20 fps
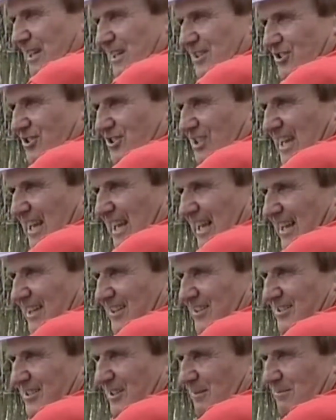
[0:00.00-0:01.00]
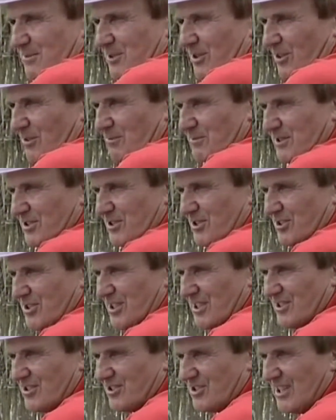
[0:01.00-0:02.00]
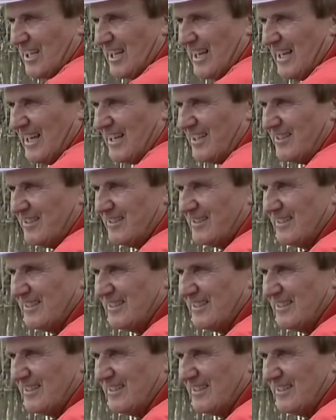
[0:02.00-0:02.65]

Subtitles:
get scared sometimes. They just get scared